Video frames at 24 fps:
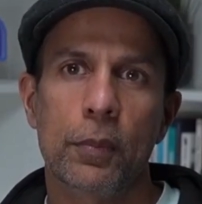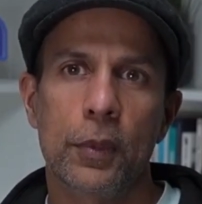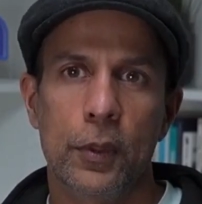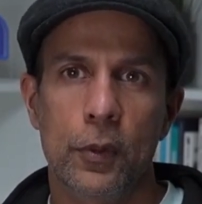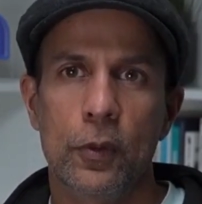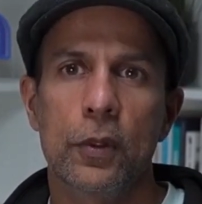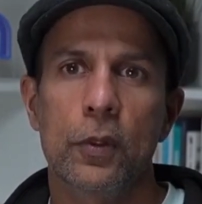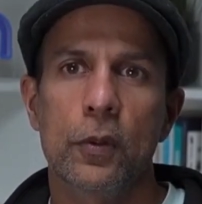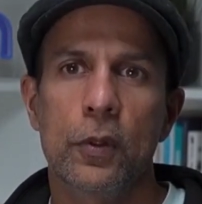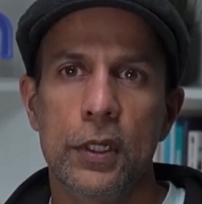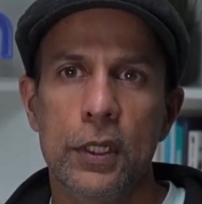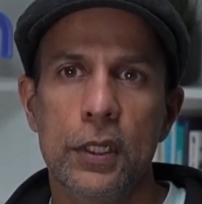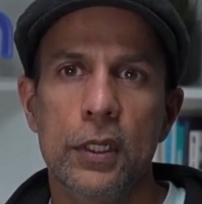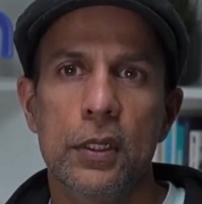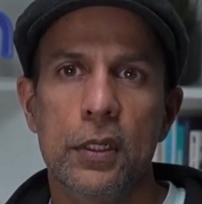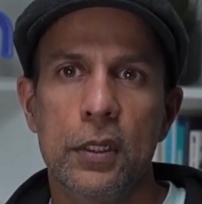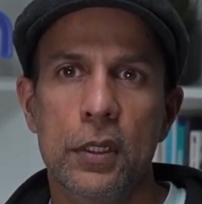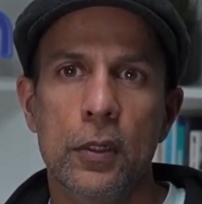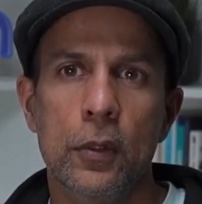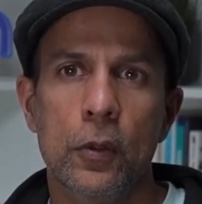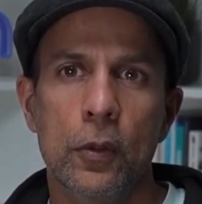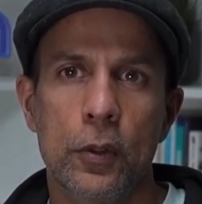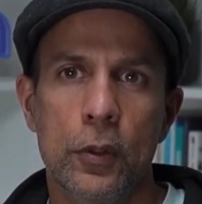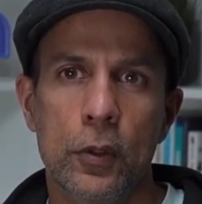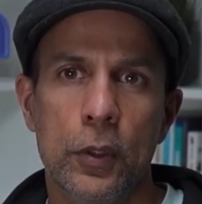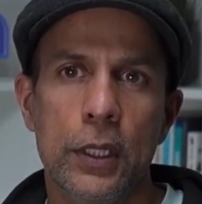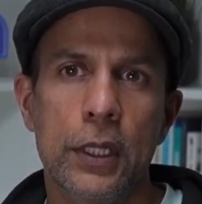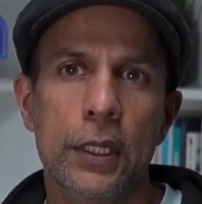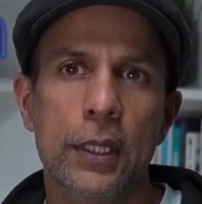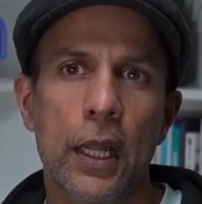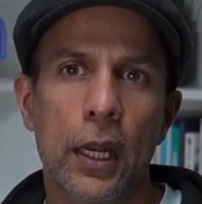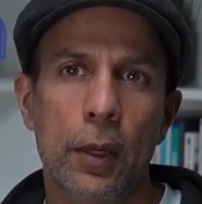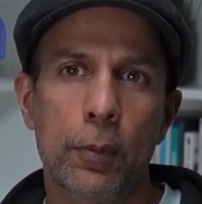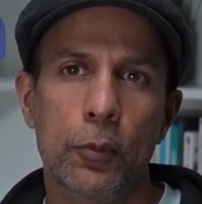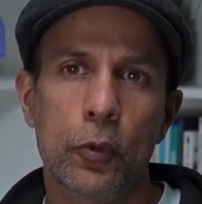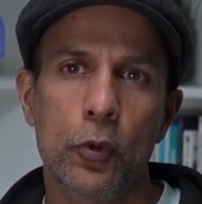You
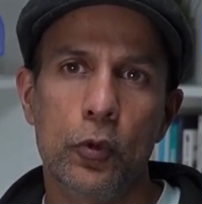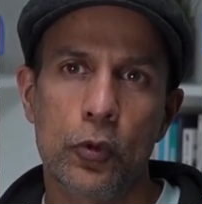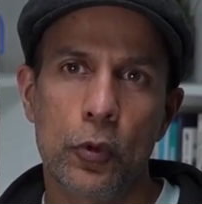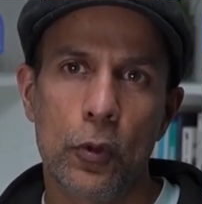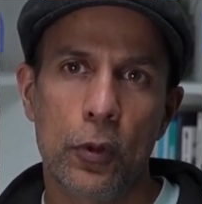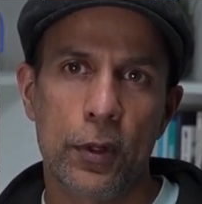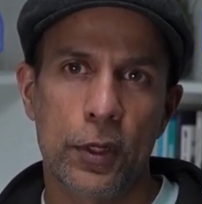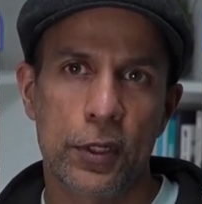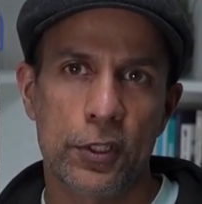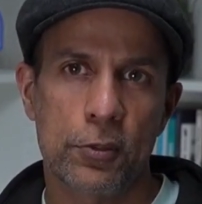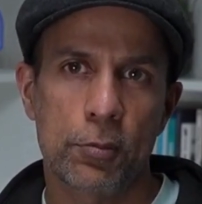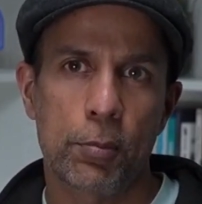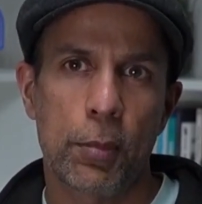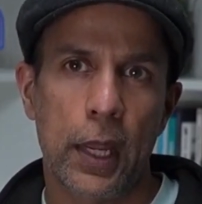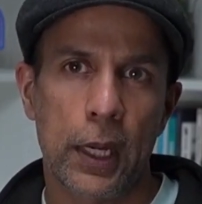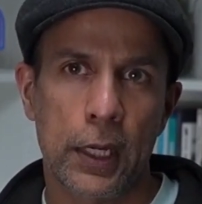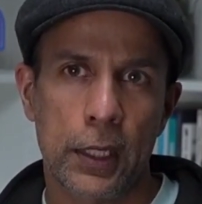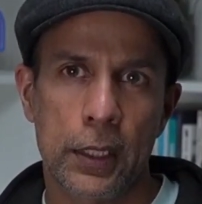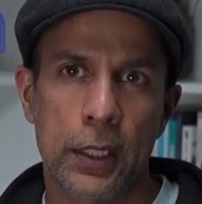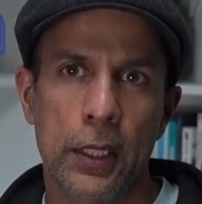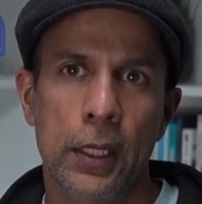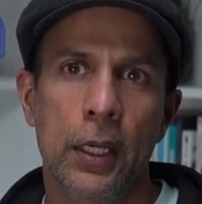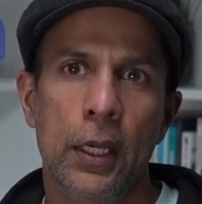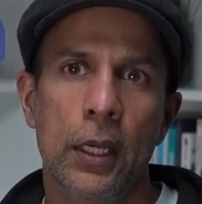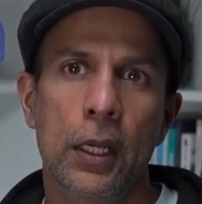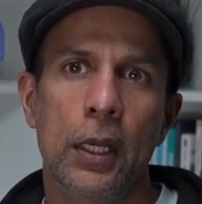need that mutual respect